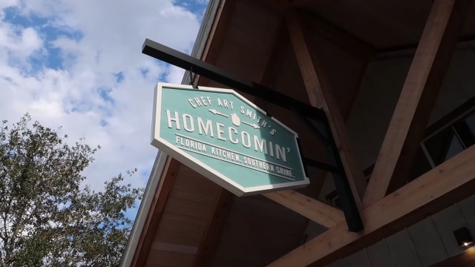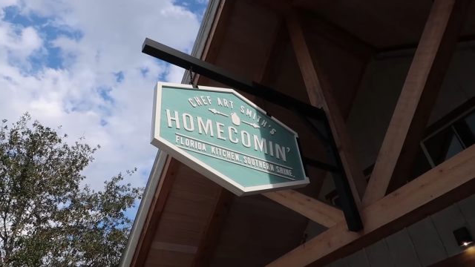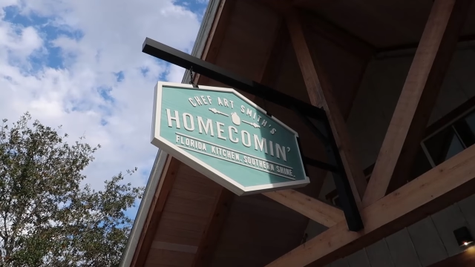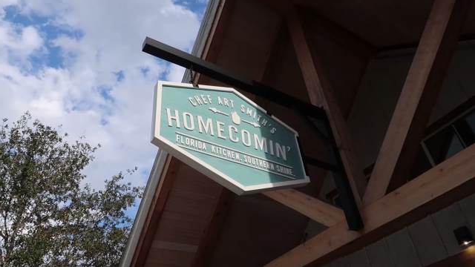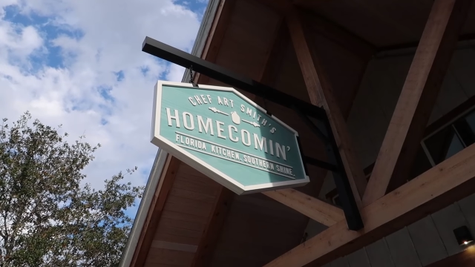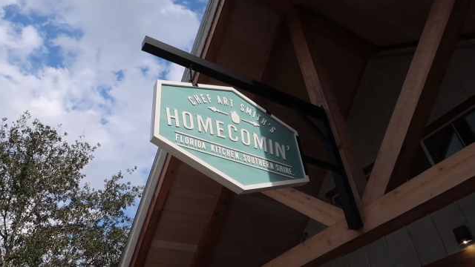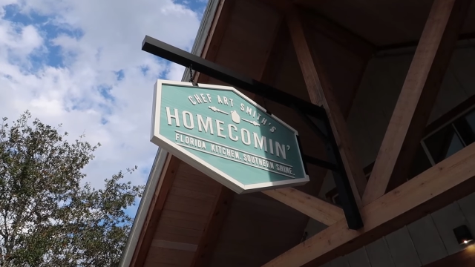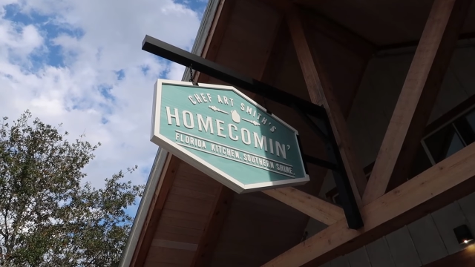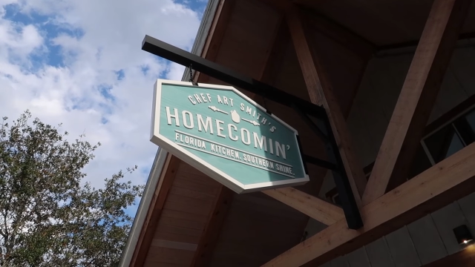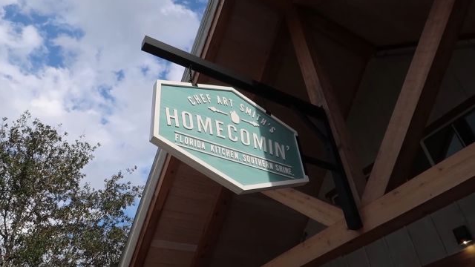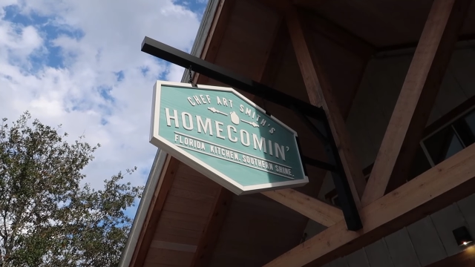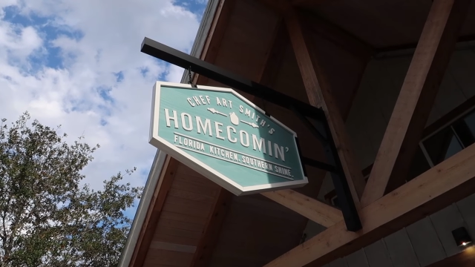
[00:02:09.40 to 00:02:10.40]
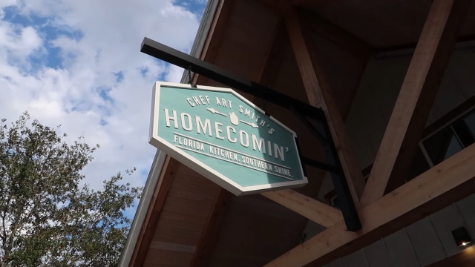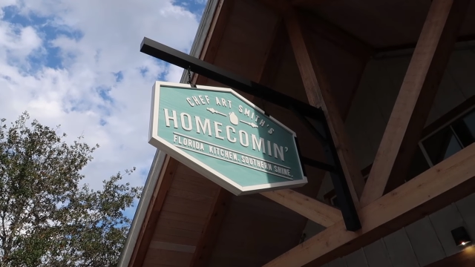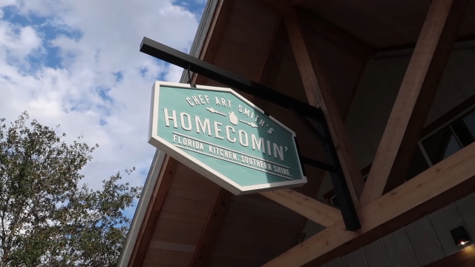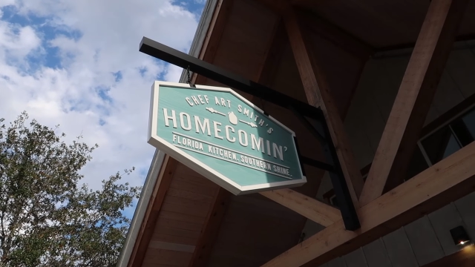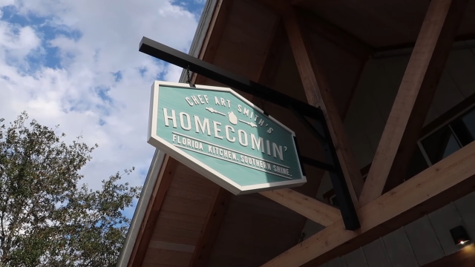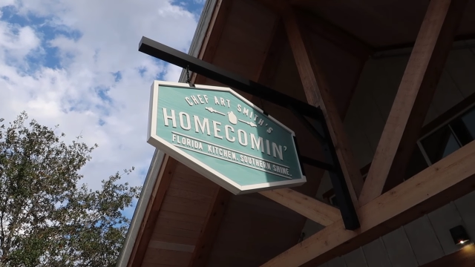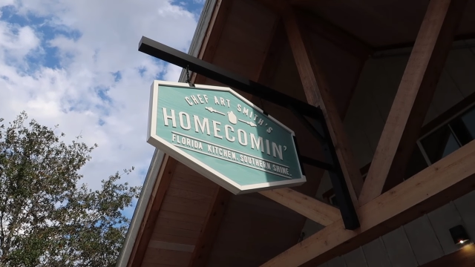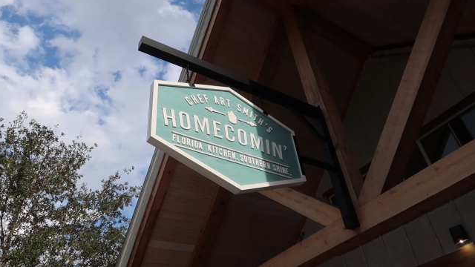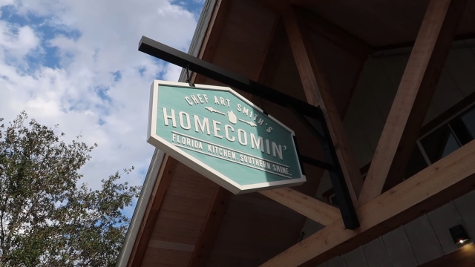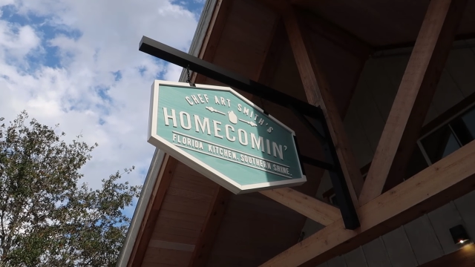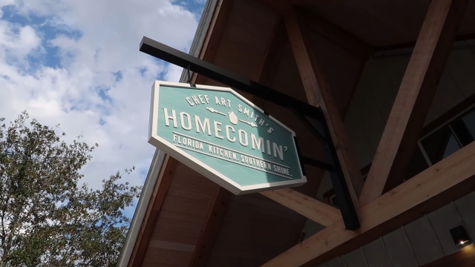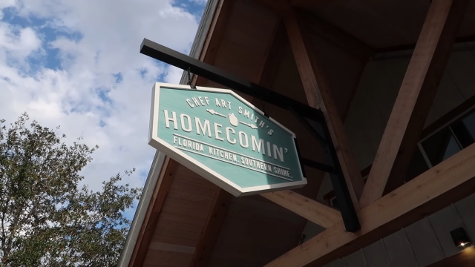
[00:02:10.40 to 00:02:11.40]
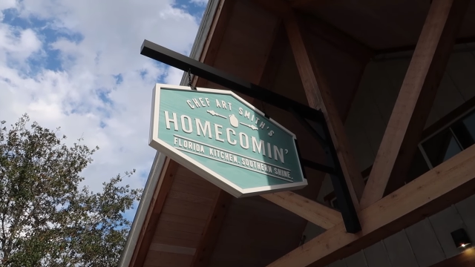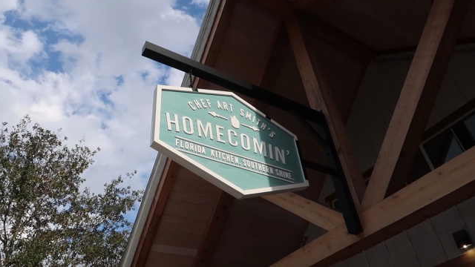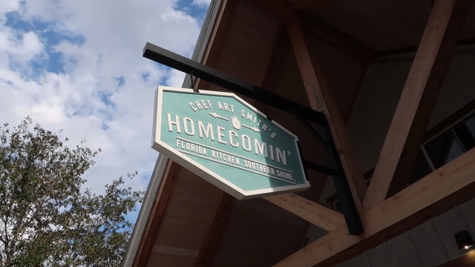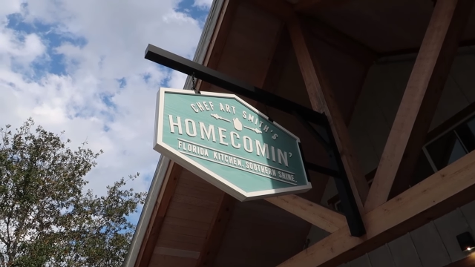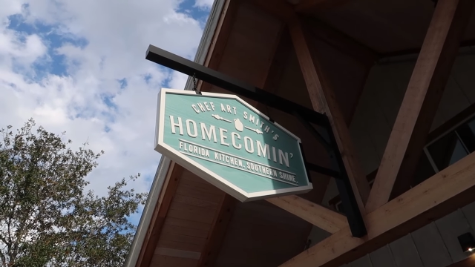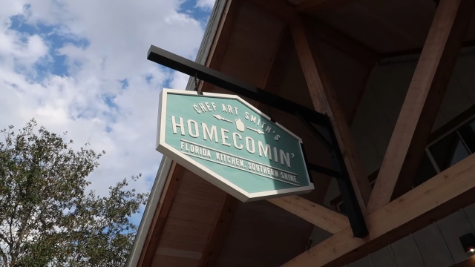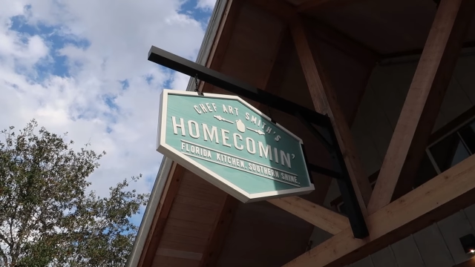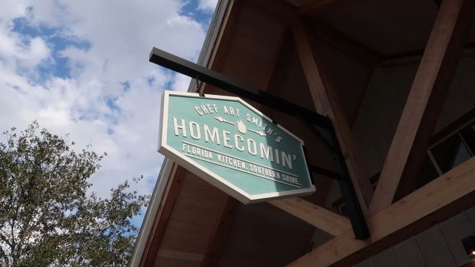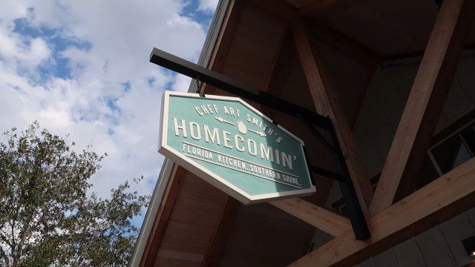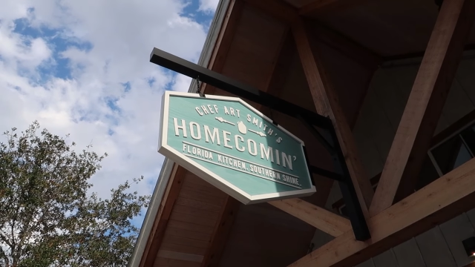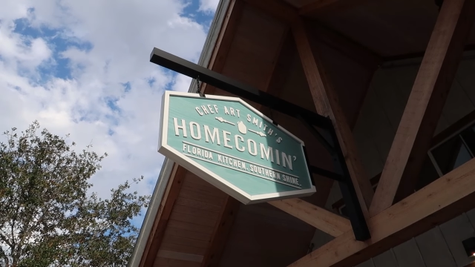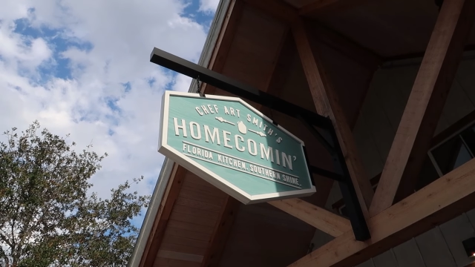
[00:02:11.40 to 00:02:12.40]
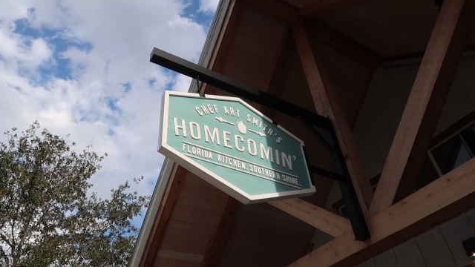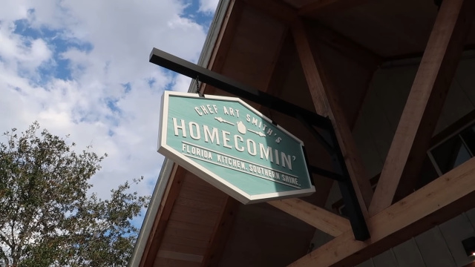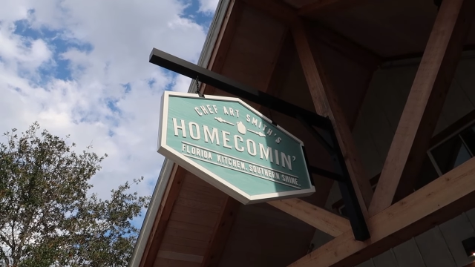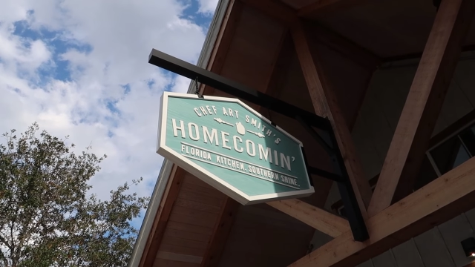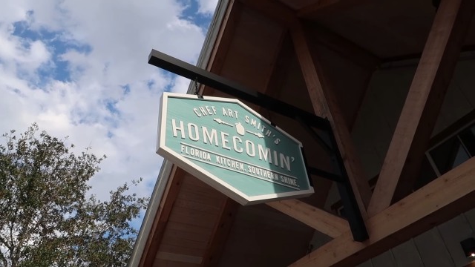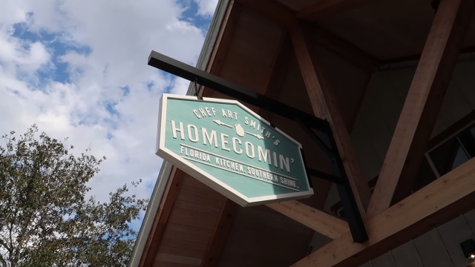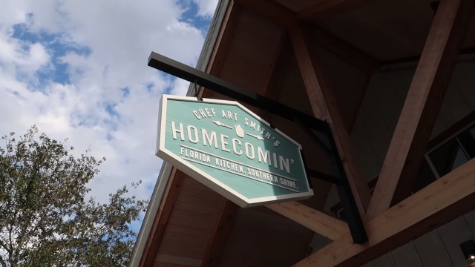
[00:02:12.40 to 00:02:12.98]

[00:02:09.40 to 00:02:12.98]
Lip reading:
Nobody's mouth can be seen.